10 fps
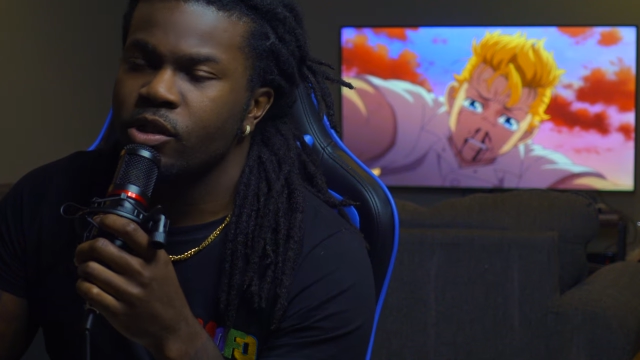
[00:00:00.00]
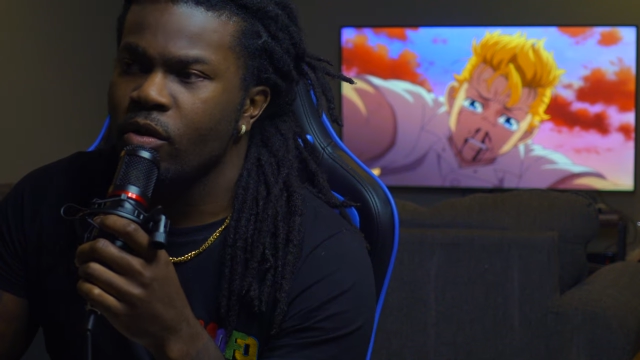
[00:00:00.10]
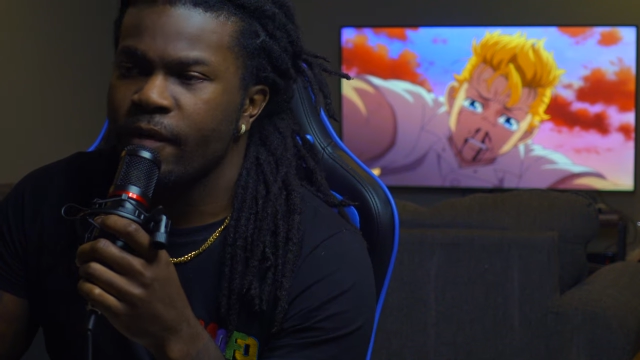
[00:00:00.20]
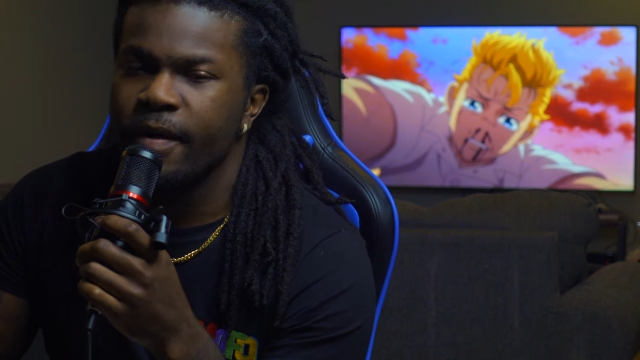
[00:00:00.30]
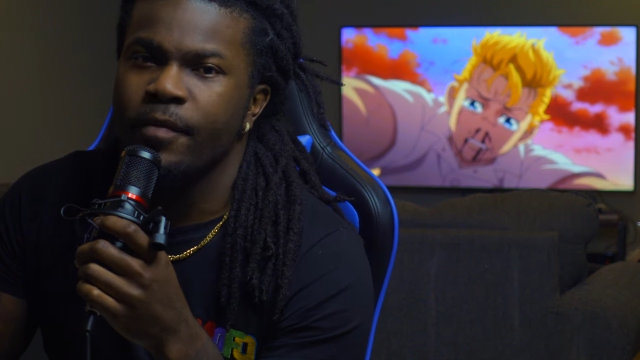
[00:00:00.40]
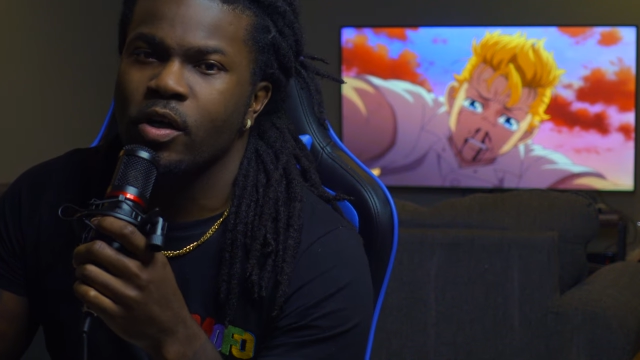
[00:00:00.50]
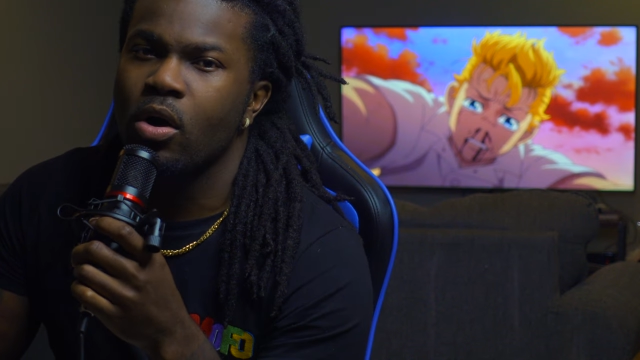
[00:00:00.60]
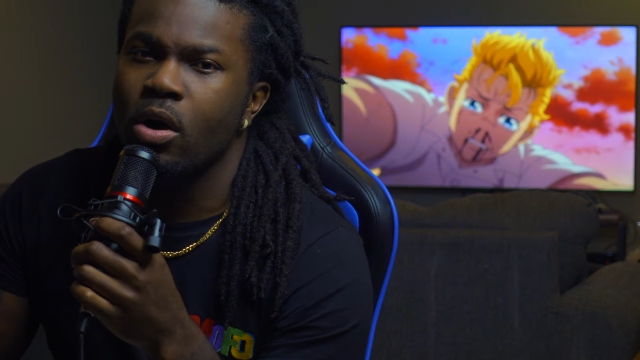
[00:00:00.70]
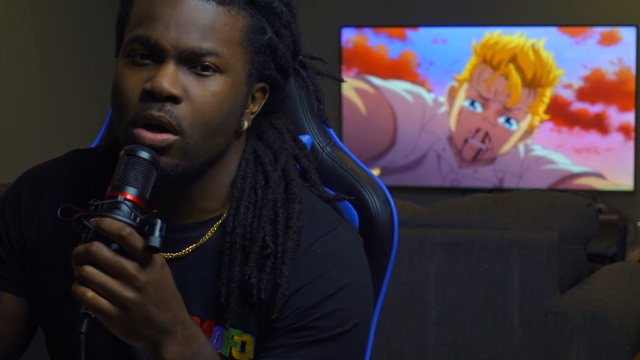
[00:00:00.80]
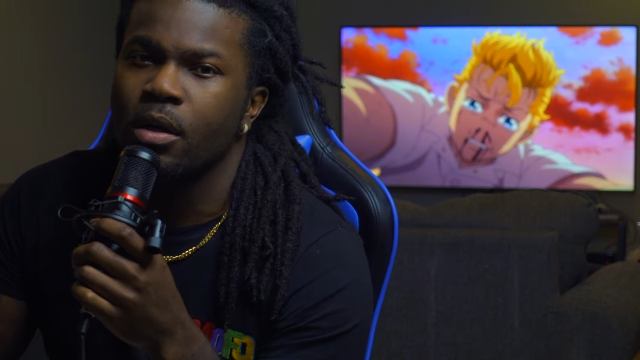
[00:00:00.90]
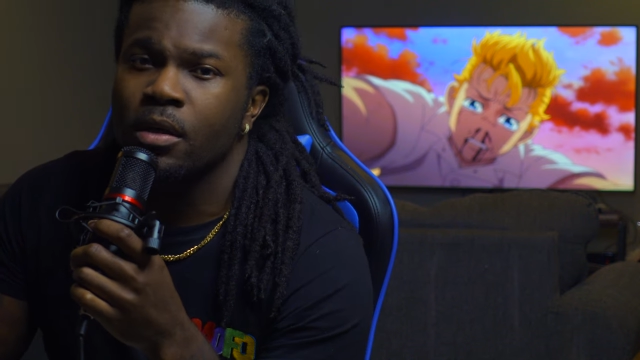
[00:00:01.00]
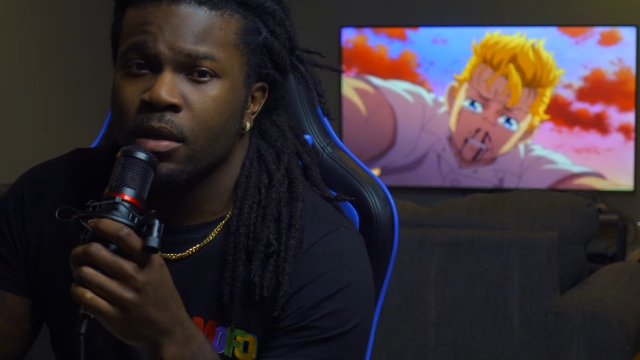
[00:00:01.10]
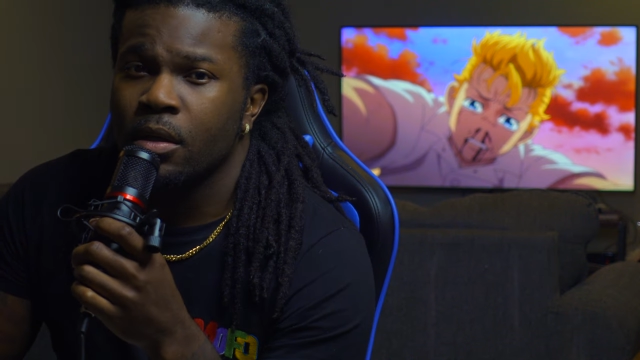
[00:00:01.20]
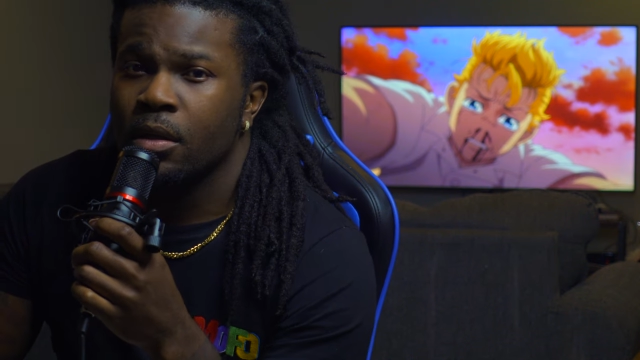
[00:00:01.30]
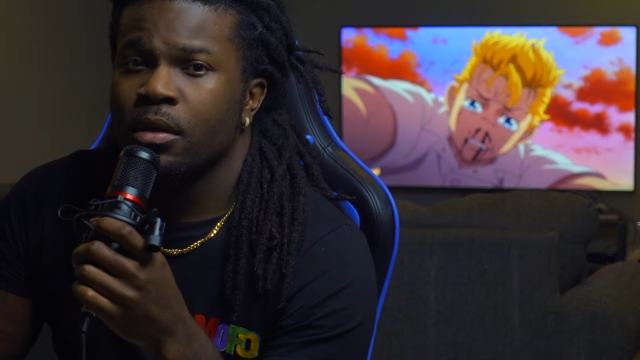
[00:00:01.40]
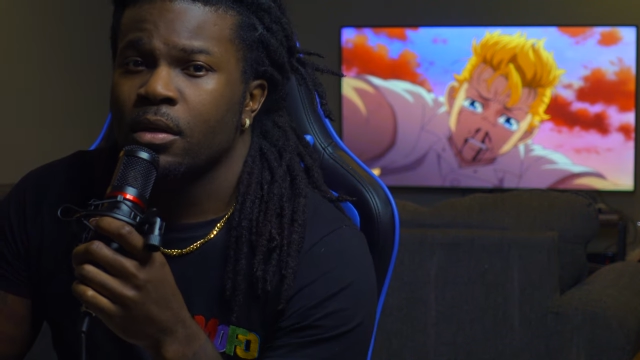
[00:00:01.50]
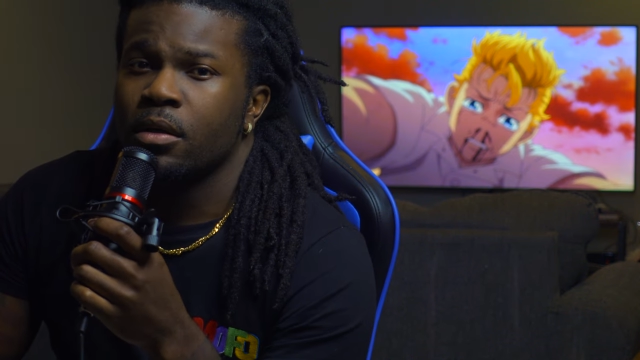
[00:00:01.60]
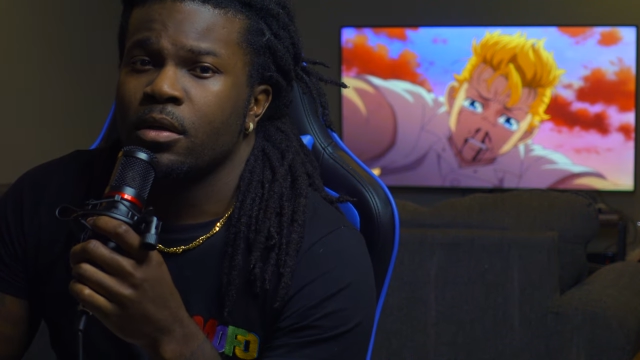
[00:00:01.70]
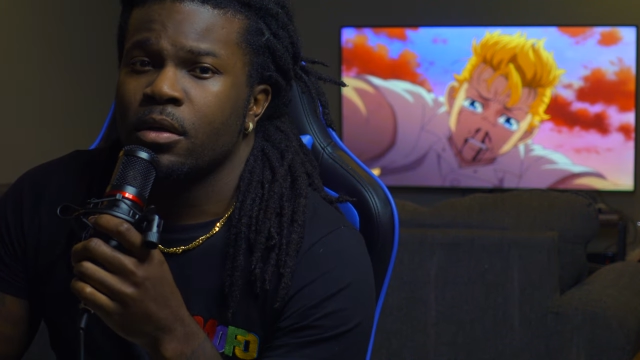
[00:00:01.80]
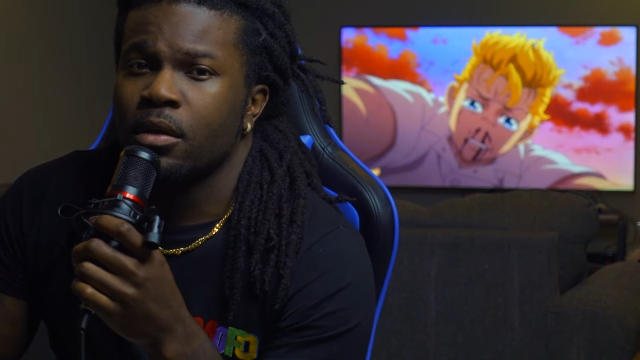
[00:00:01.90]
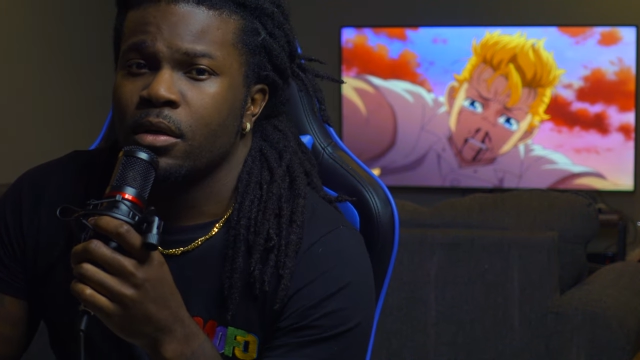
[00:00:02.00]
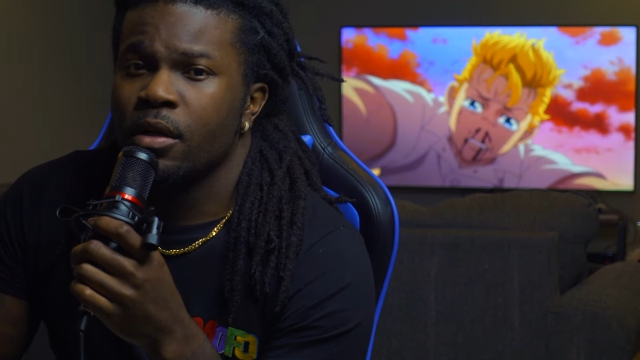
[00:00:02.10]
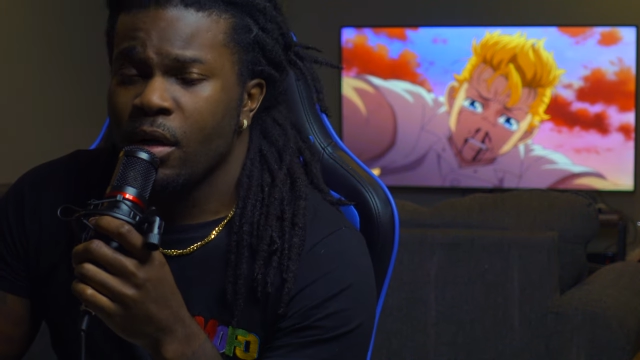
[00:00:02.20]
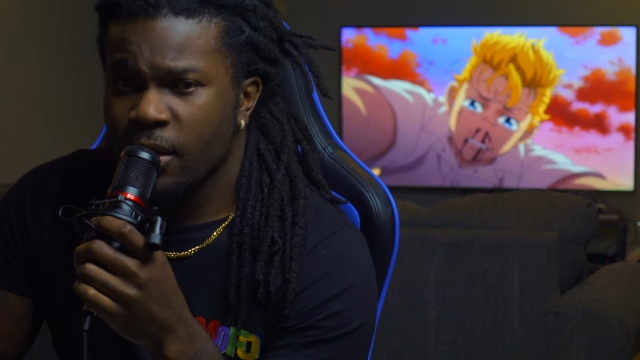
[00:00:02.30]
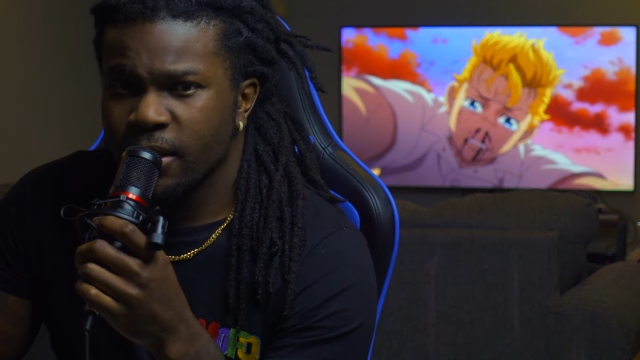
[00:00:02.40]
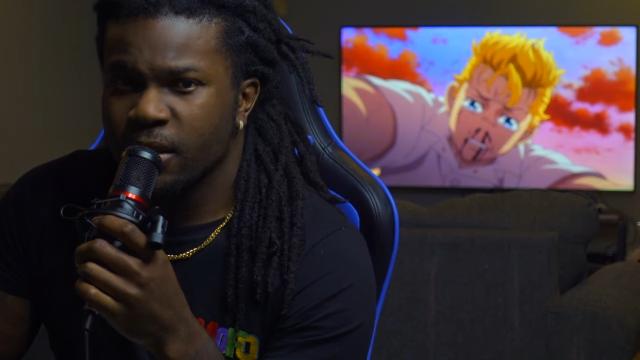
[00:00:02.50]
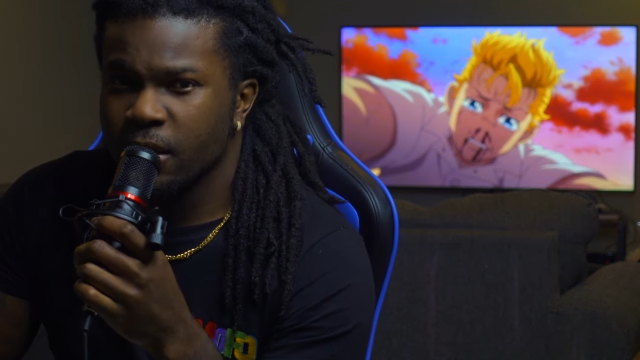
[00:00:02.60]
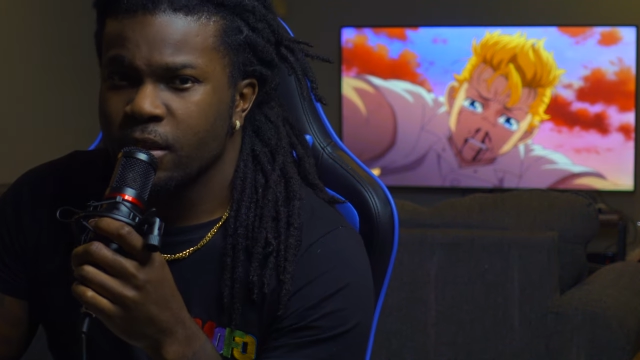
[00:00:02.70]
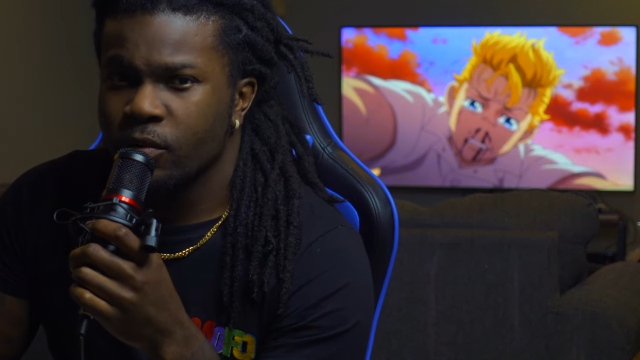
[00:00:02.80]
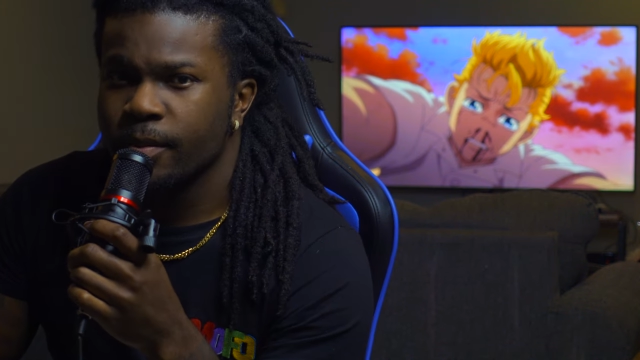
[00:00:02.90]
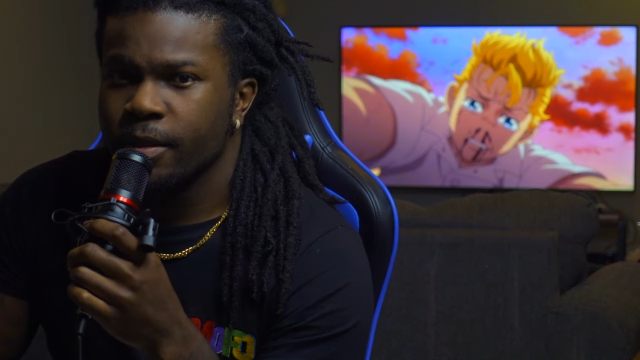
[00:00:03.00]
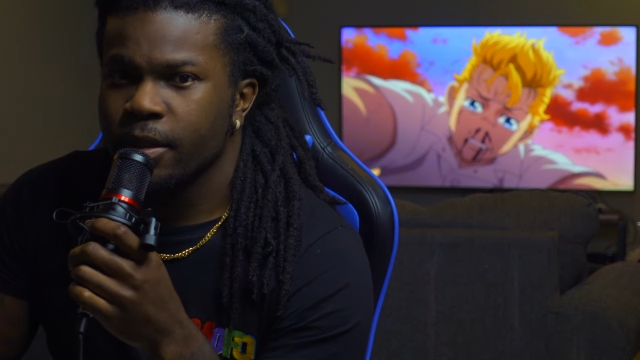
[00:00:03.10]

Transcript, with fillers: She don't even have a car. Are y'all listening to this woman,